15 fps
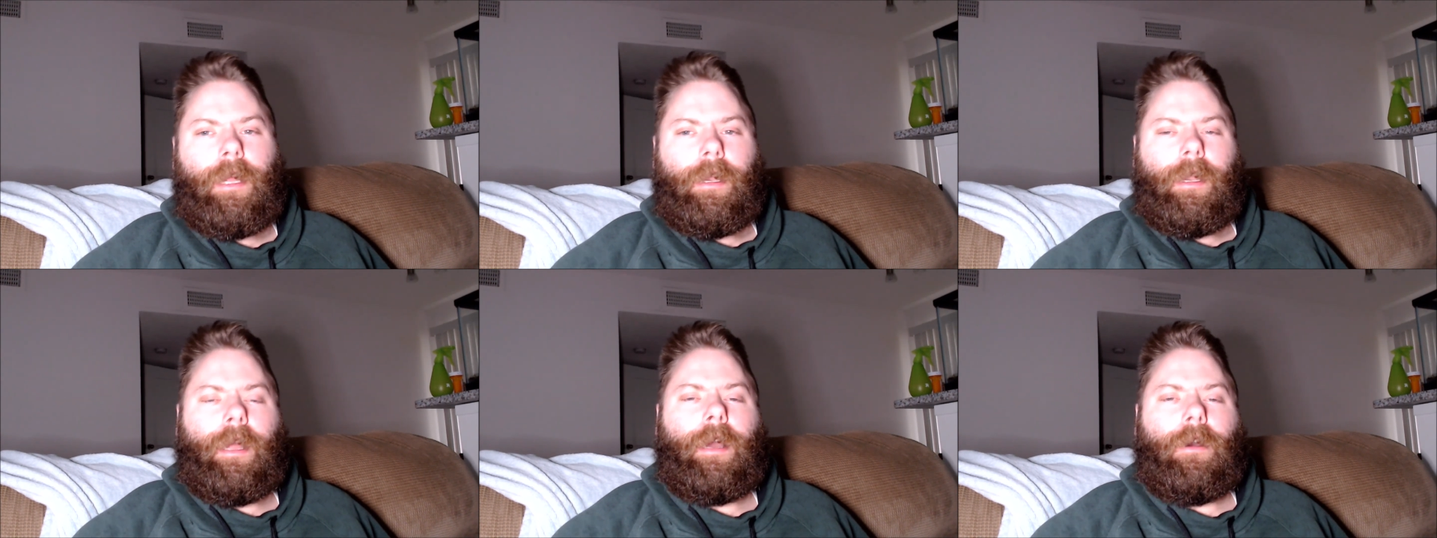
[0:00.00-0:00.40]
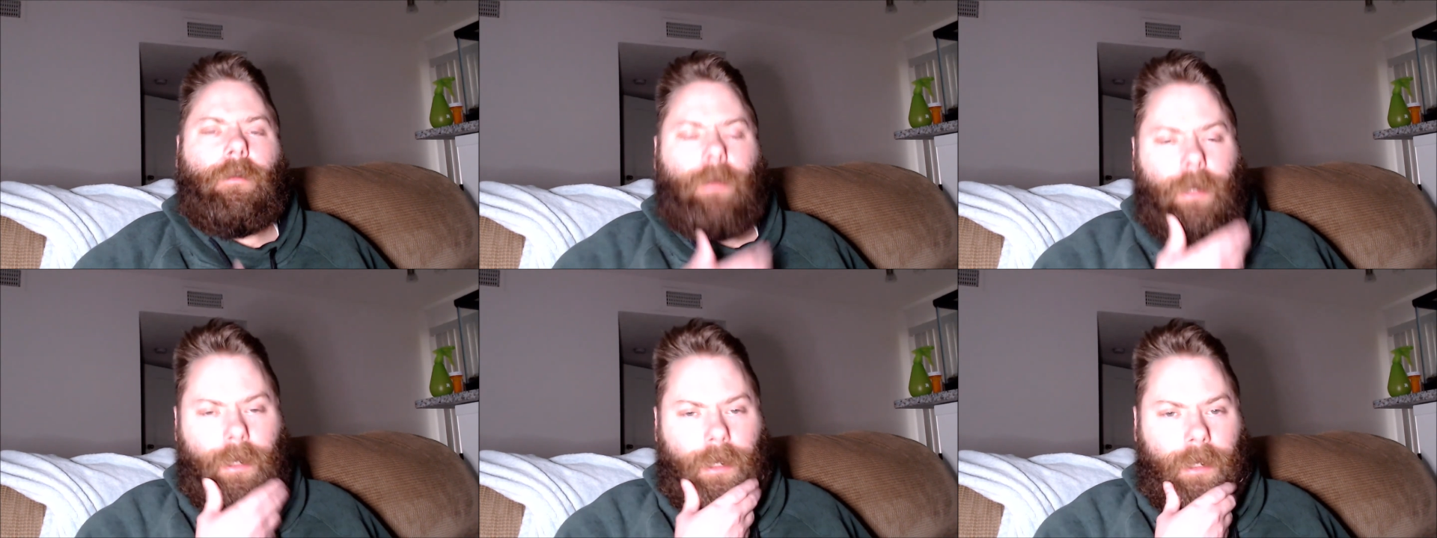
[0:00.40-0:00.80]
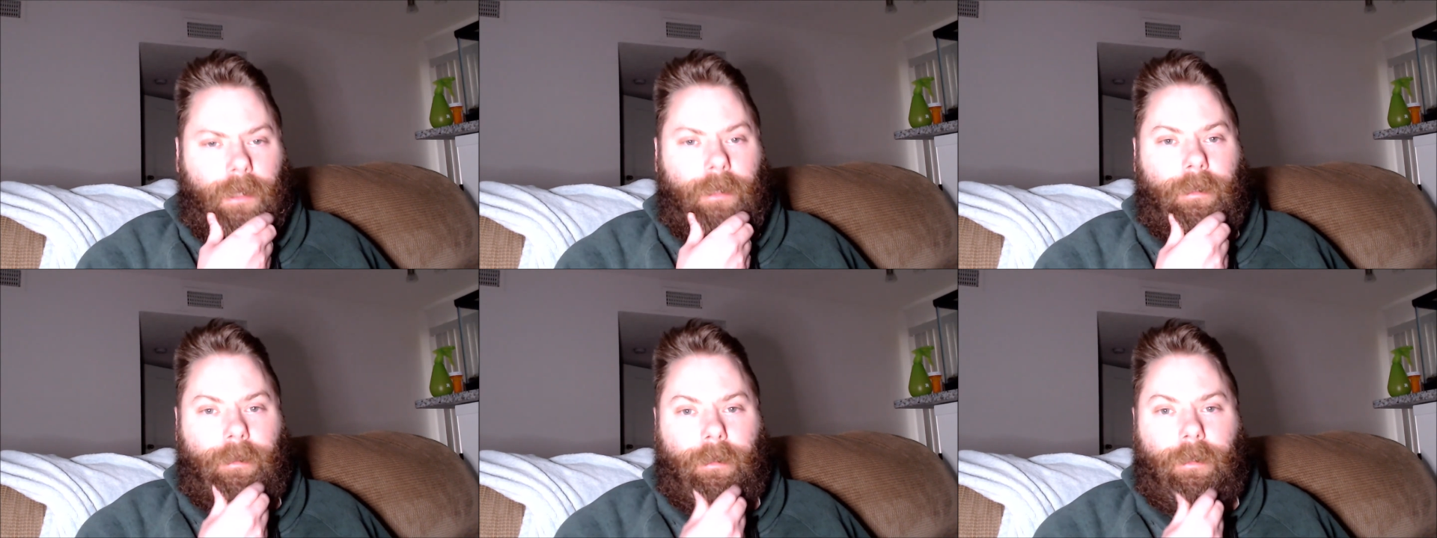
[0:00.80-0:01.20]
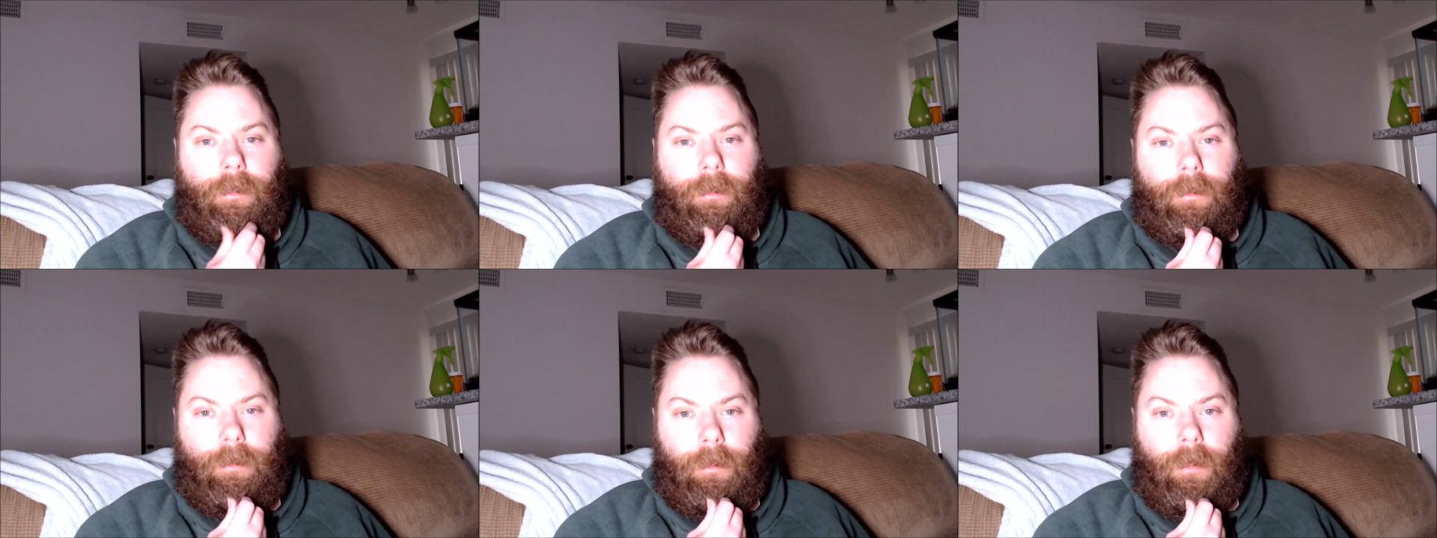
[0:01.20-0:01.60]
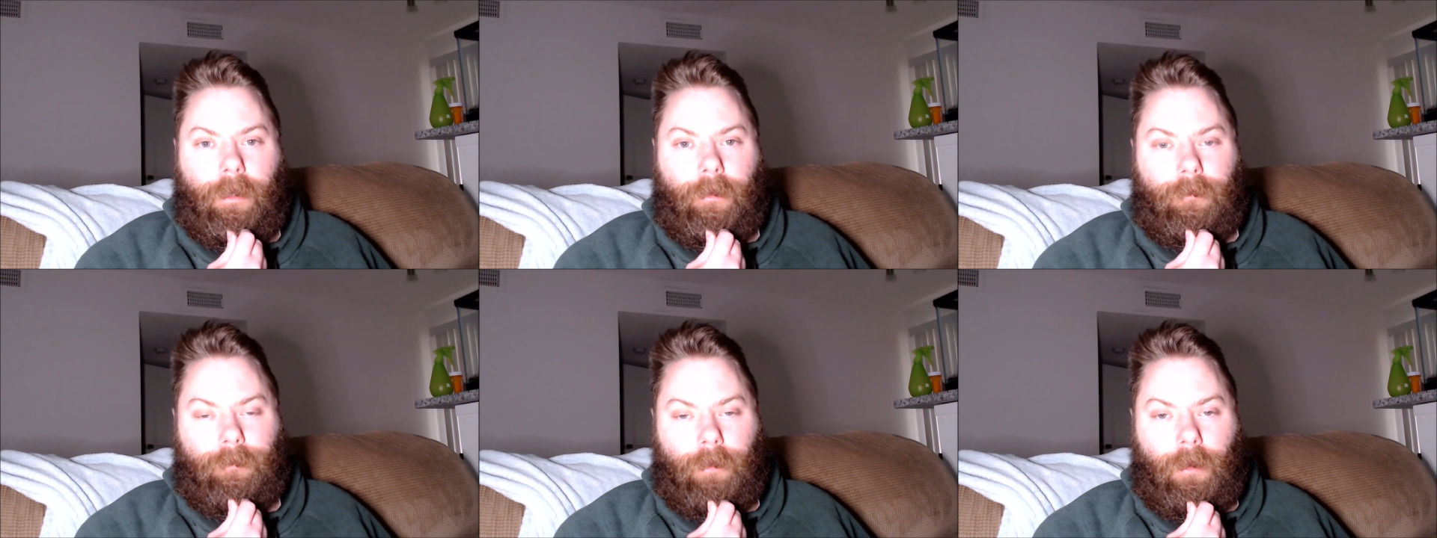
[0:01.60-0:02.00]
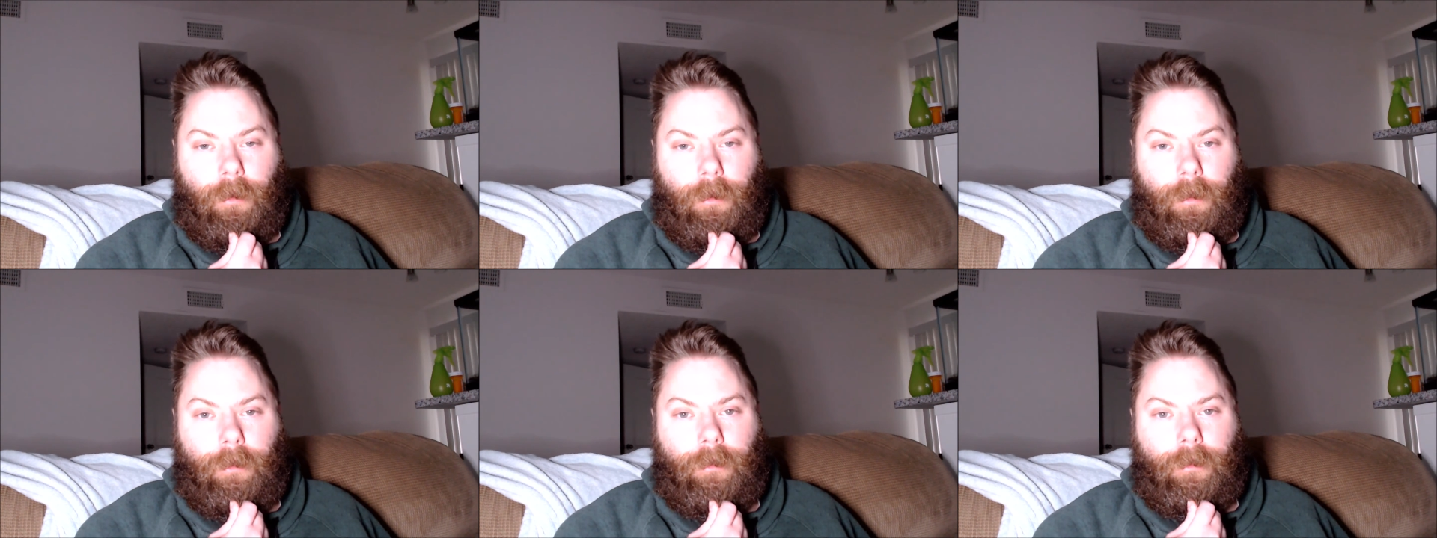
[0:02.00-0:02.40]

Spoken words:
Now, is this study flawed?